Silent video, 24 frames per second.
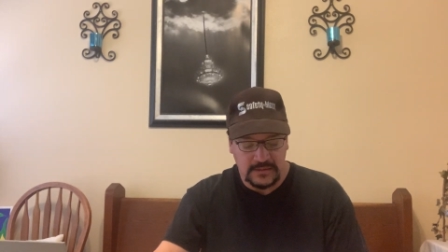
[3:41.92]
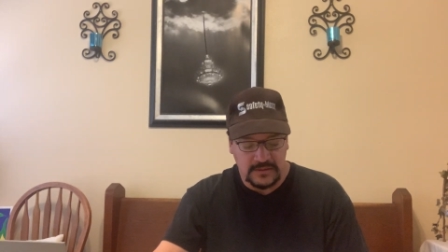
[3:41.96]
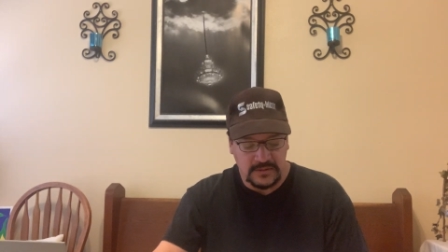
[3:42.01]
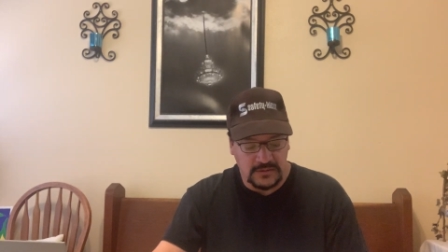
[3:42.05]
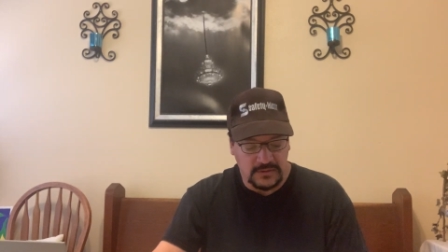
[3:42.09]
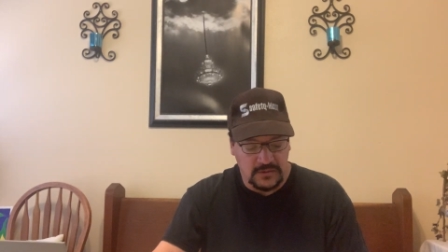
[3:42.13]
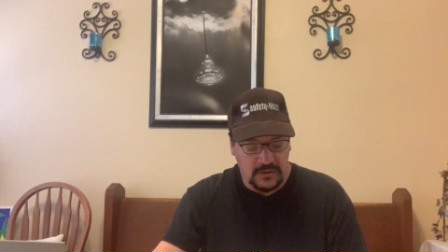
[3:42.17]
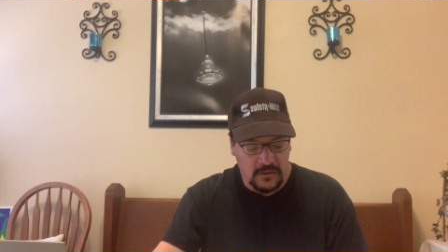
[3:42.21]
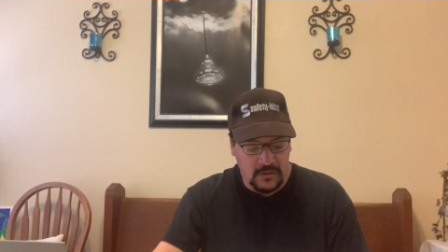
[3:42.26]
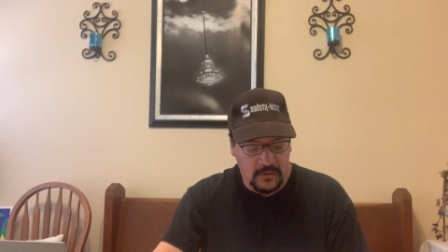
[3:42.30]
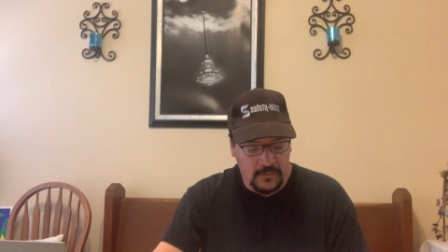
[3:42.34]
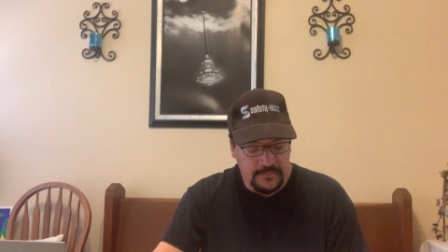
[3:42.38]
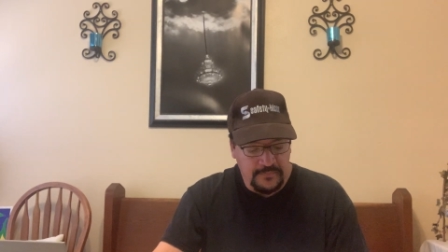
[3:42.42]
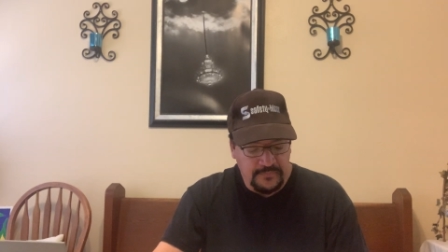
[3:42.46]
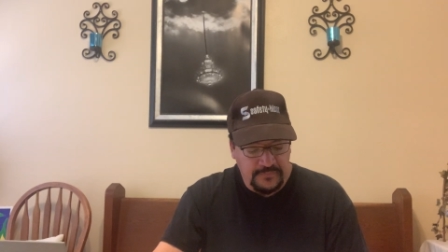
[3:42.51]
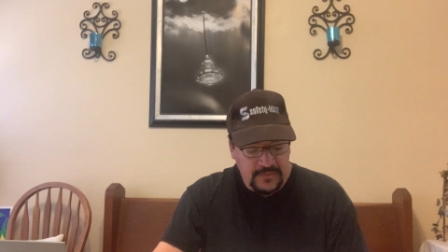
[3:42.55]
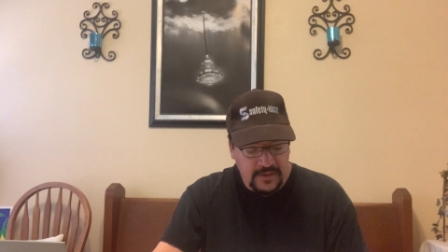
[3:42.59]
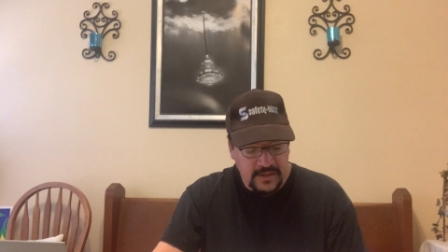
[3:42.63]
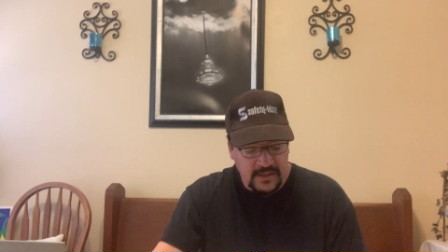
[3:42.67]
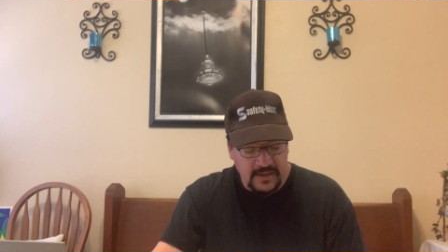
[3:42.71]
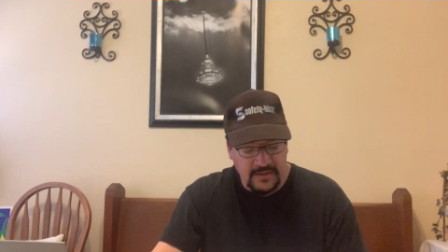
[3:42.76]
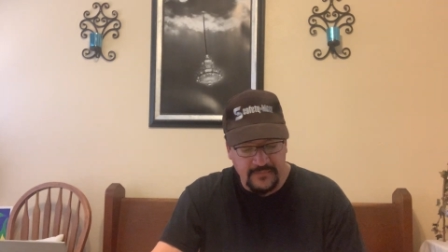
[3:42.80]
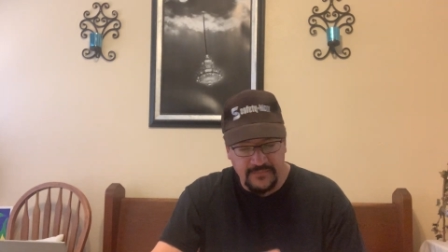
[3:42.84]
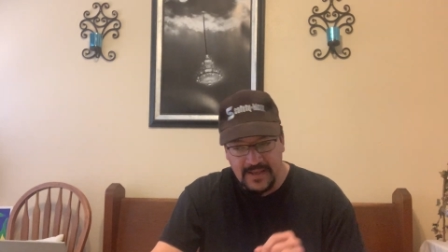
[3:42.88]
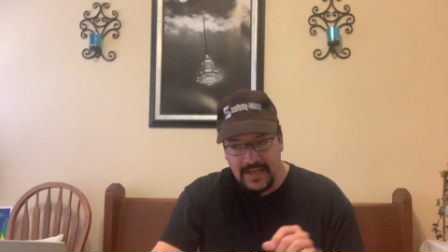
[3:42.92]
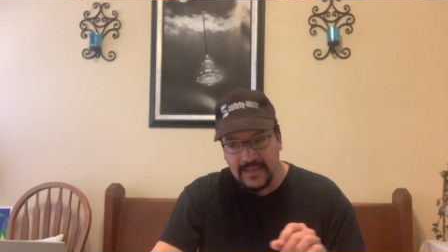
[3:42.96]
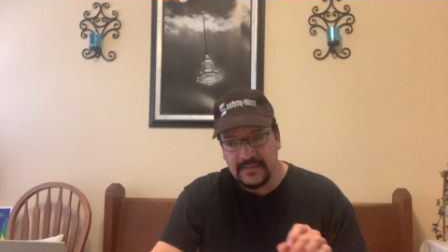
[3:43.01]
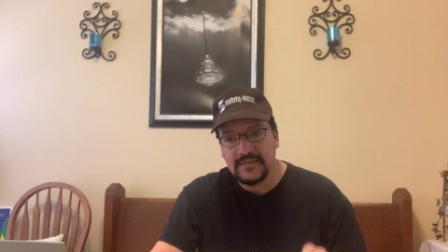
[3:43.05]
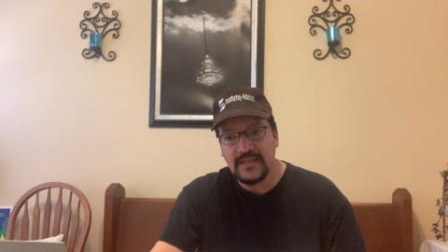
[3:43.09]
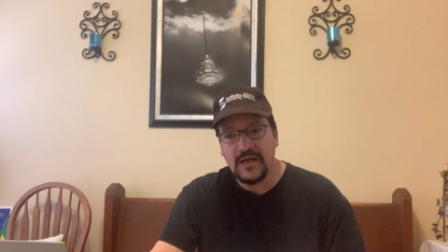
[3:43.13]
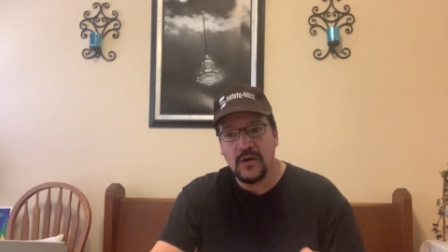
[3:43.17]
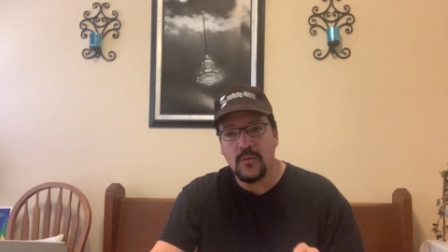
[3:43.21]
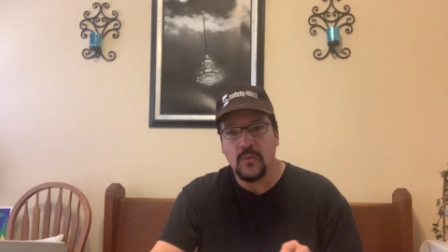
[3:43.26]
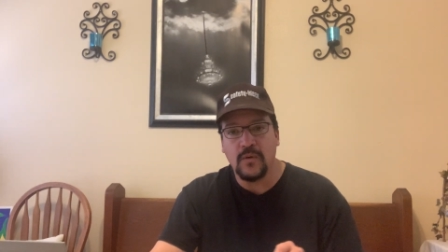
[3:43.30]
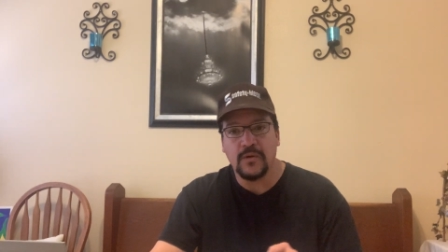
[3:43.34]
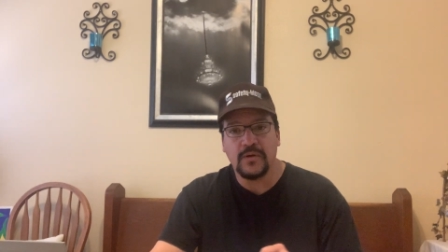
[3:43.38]
So if that's
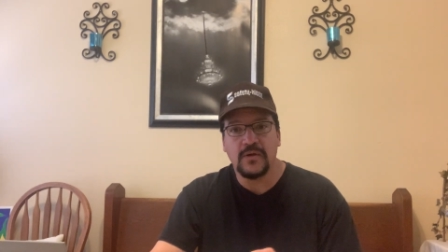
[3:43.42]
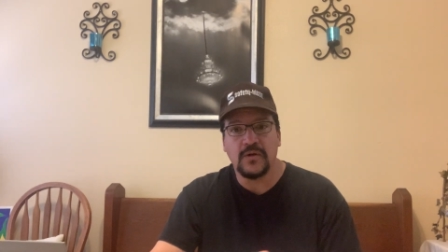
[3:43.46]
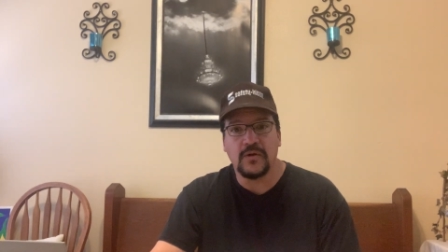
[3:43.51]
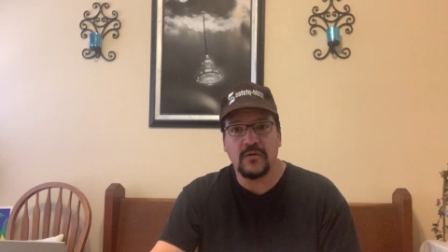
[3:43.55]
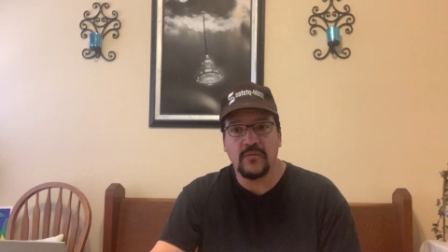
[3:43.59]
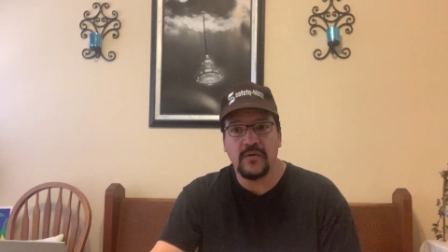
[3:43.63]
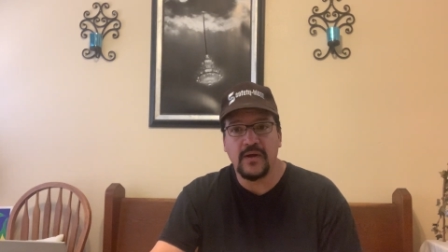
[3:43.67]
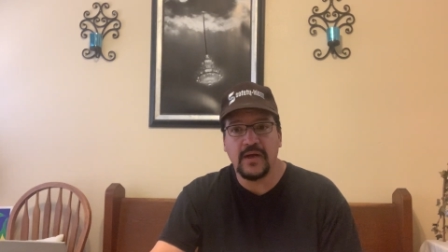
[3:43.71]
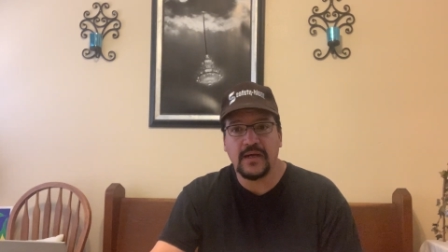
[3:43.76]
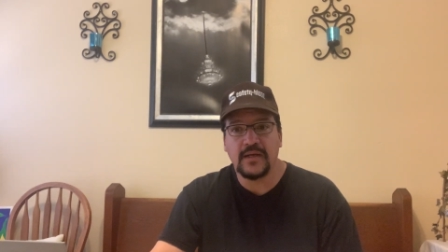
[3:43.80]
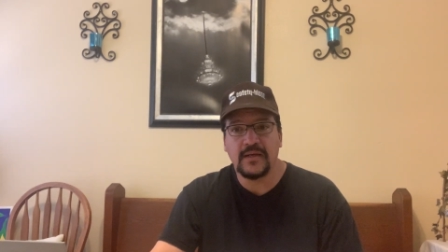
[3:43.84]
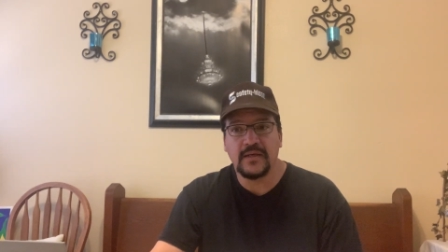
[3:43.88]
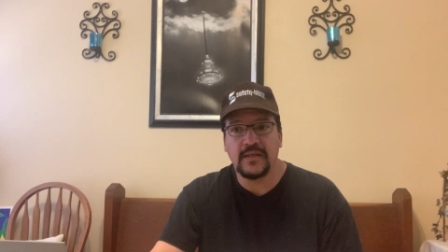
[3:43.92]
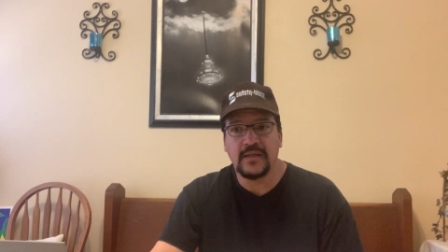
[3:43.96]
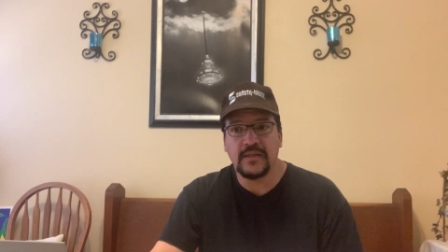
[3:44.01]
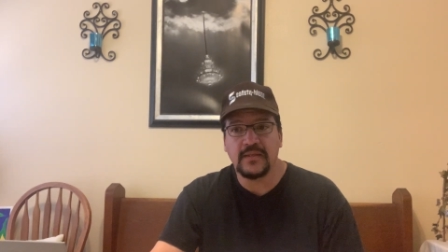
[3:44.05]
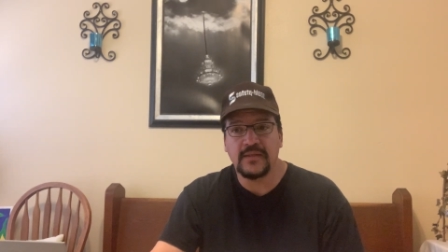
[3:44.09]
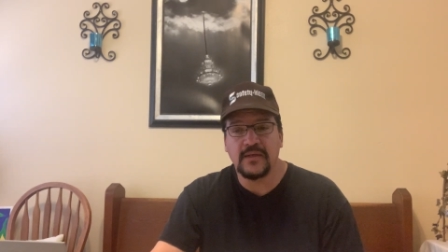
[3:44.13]
not working correctly,